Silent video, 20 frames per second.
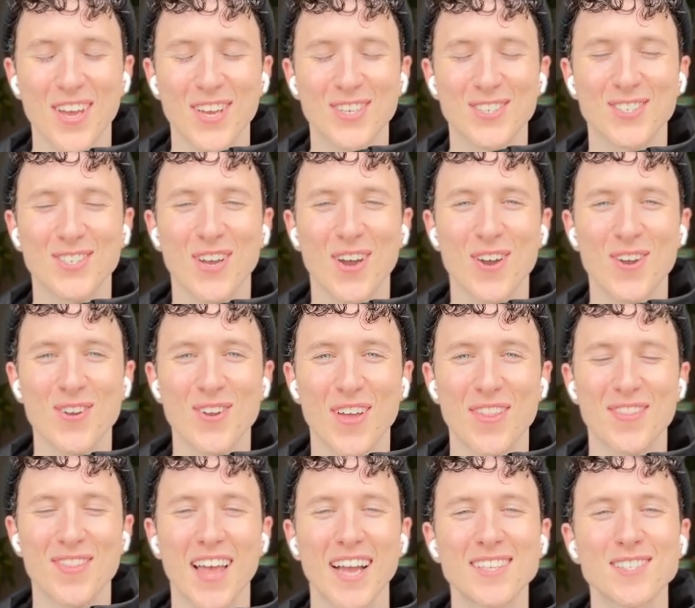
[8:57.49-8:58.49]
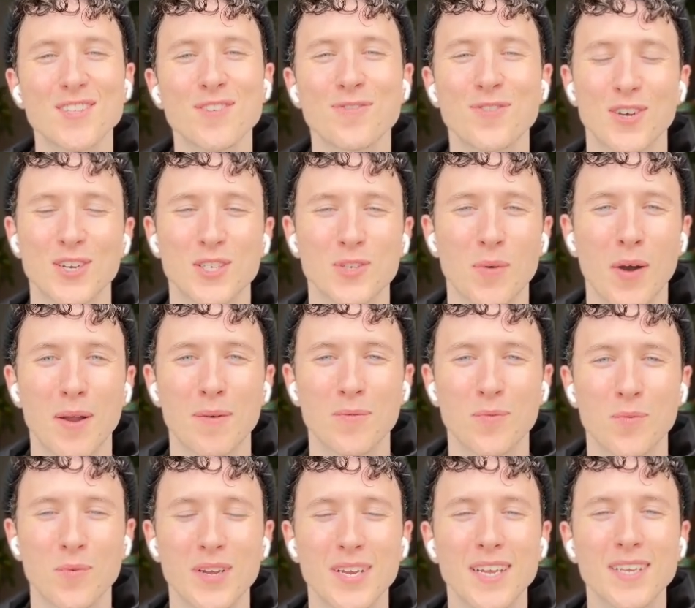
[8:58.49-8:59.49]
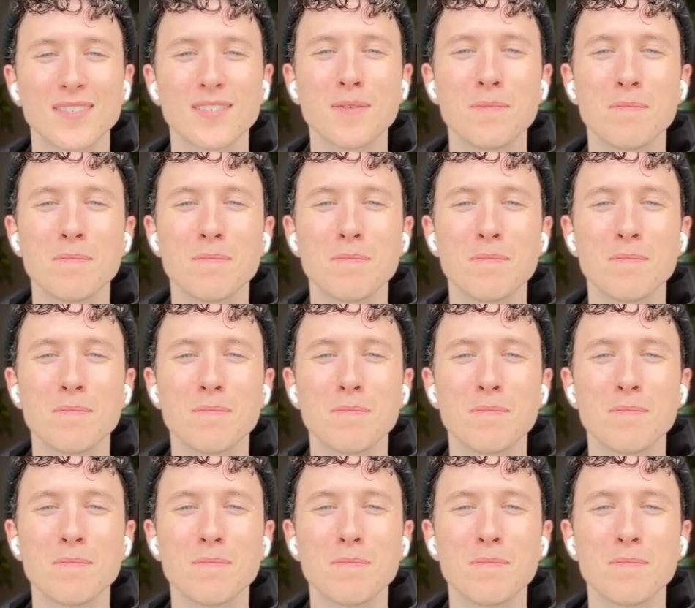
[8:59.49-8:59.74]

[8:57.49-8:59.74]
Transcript: So that's the first one. We need to